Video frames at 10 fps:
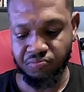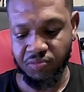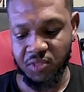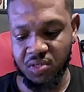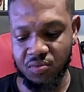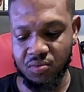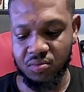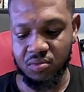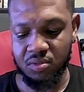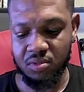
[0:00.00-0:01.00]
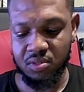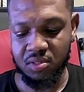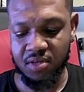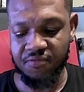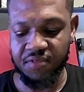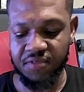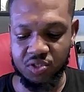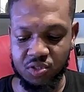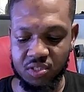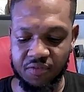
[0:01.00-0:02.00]
Oh, that feels so
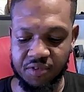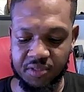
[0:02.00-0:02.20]
different.